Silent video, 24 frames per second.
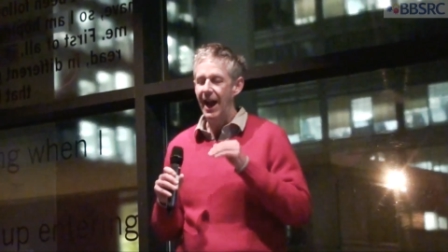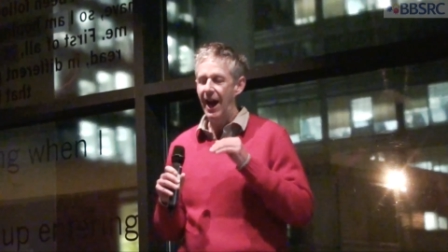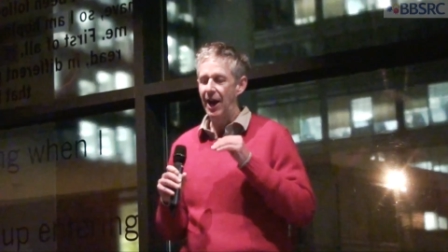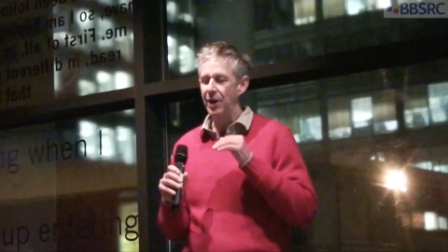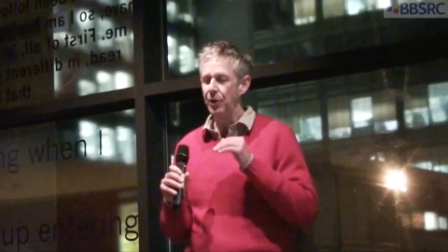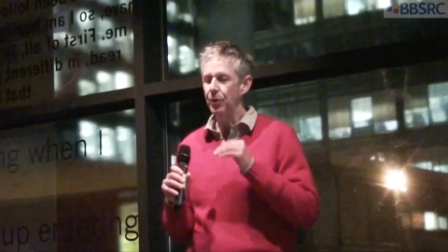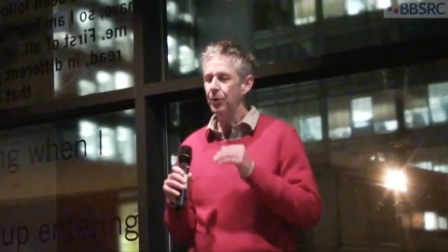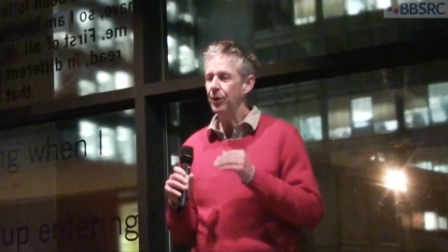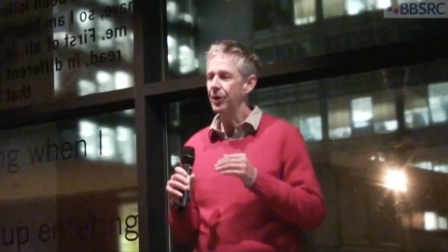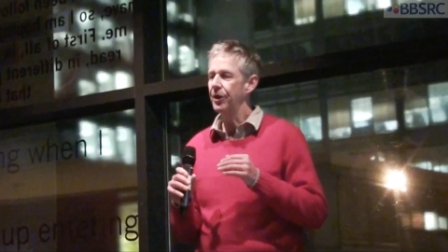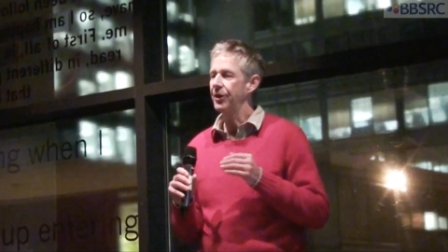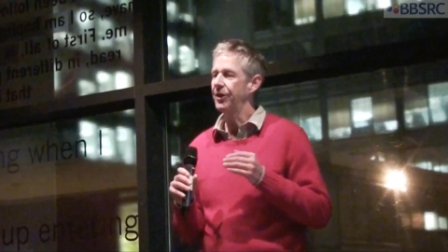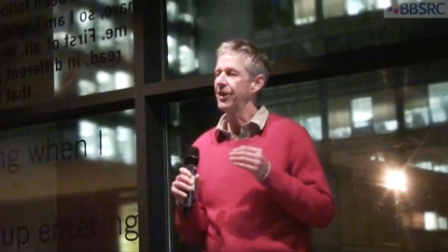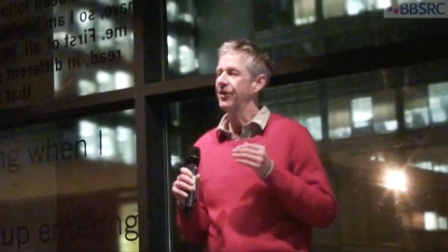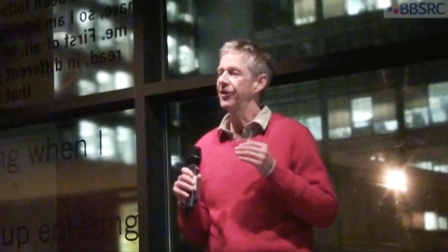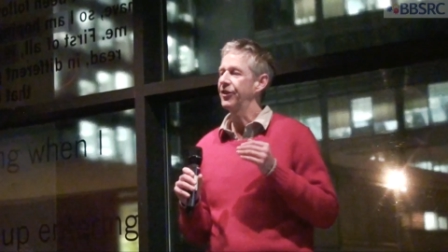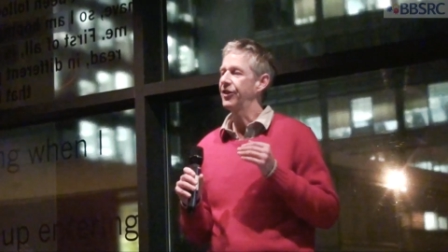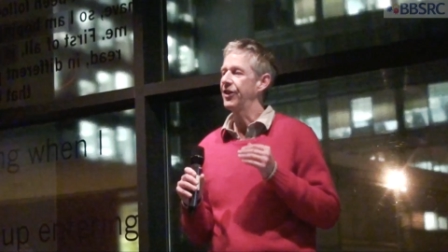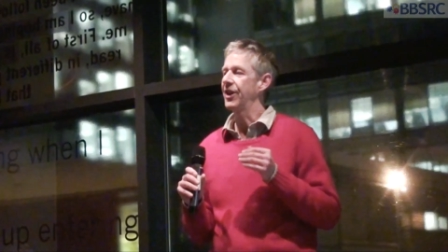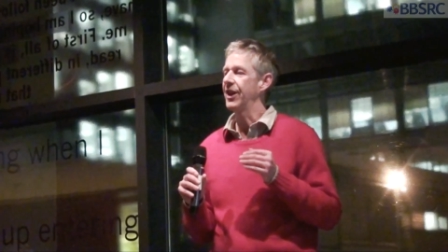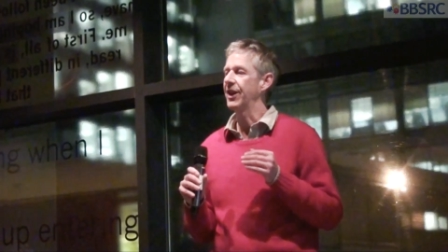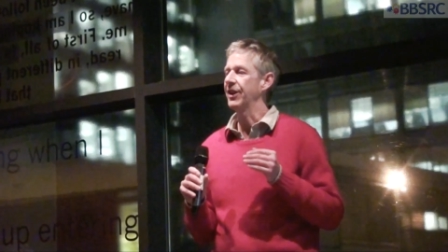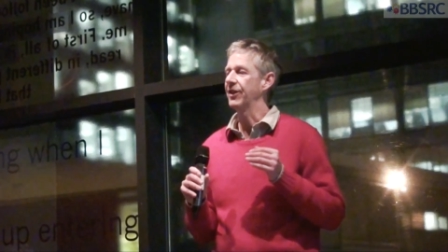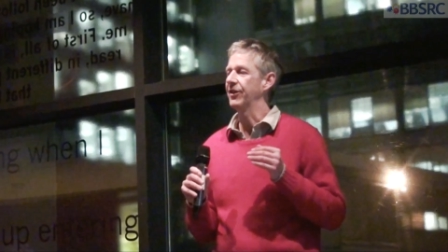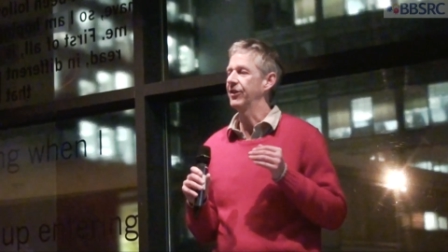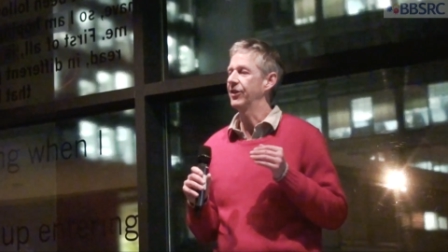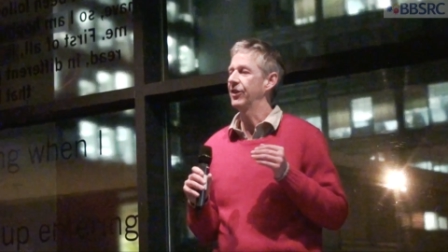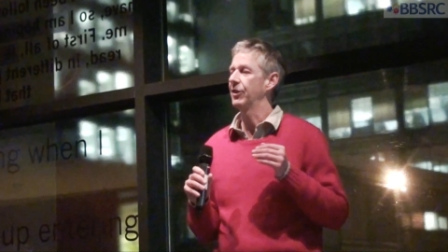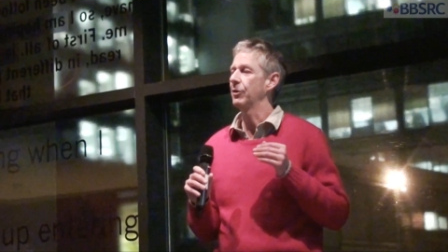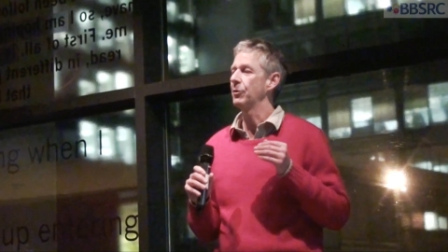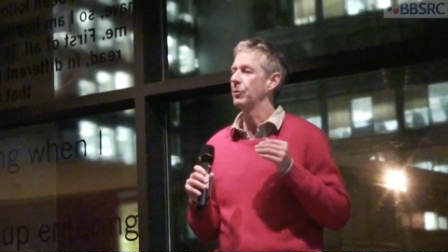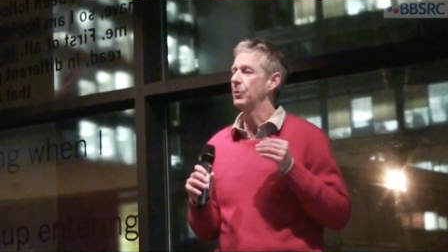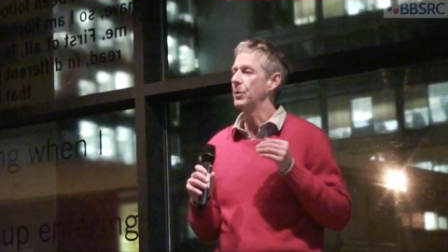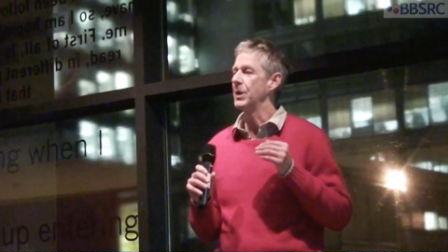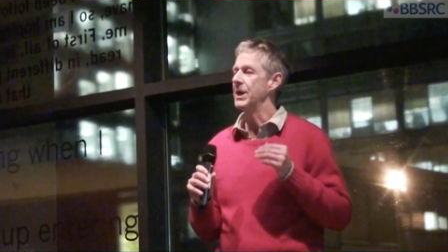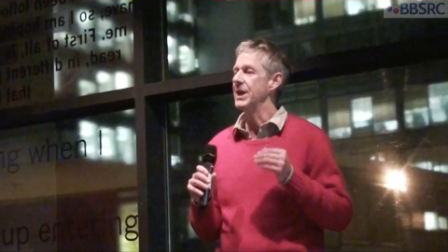And all of these things
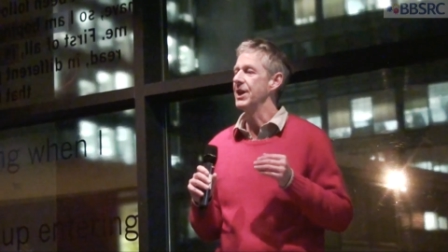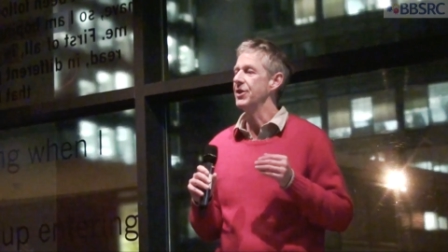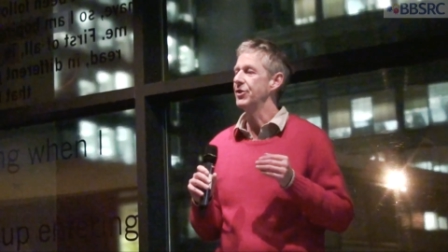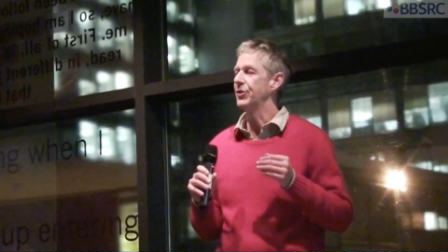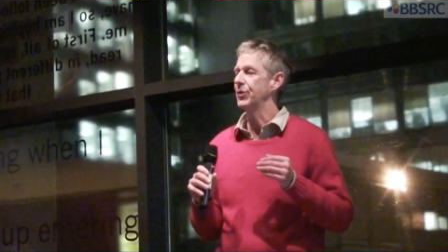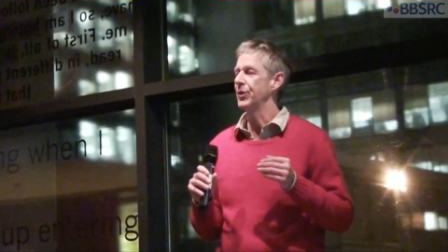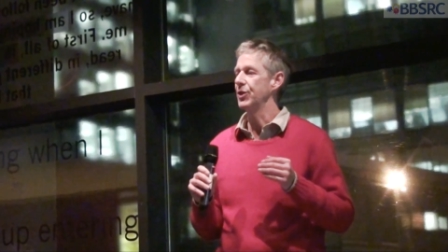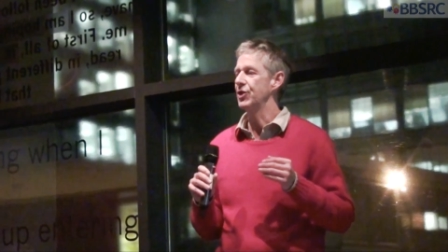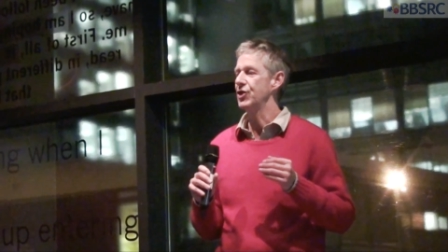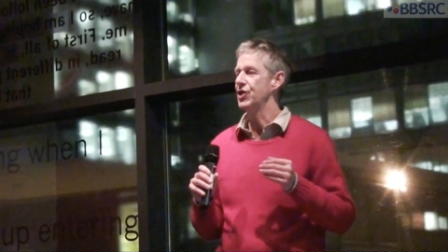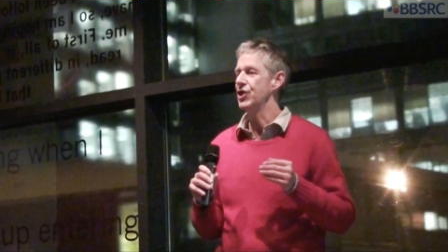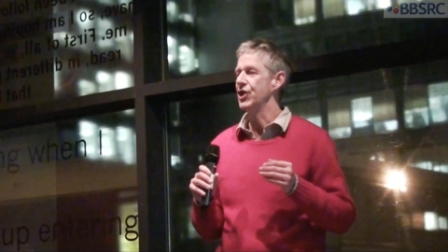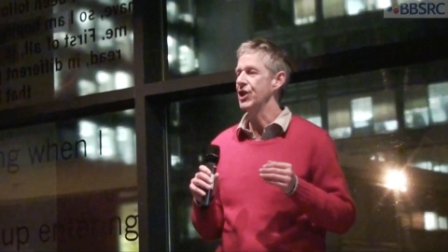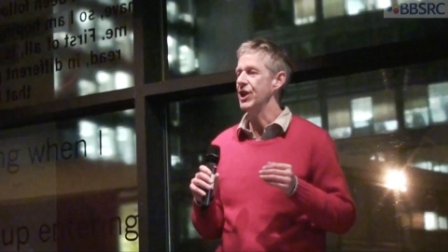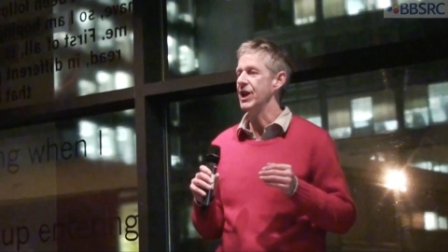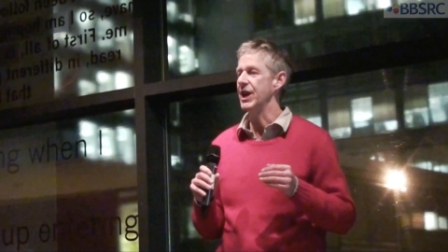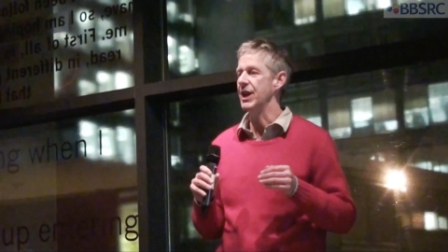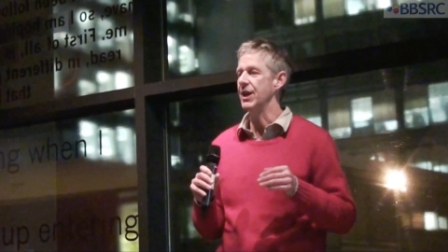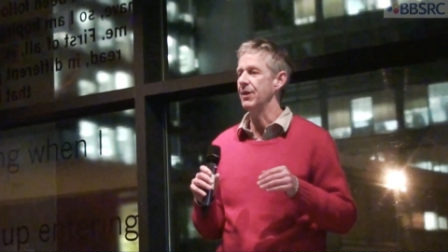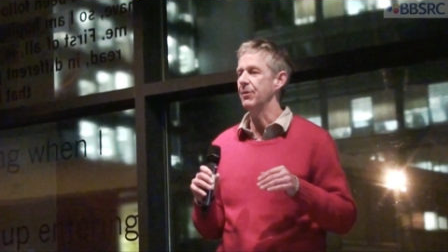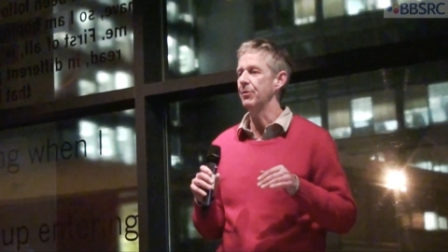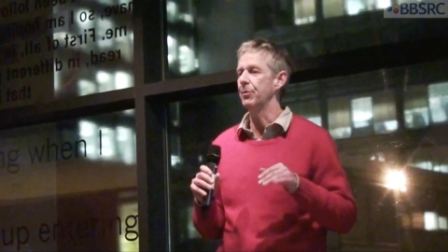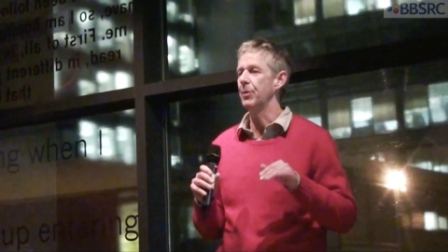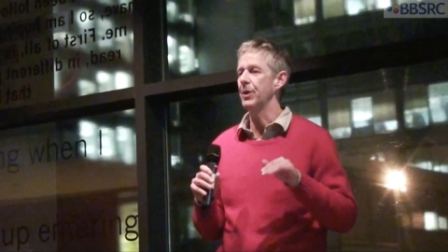we need to achieve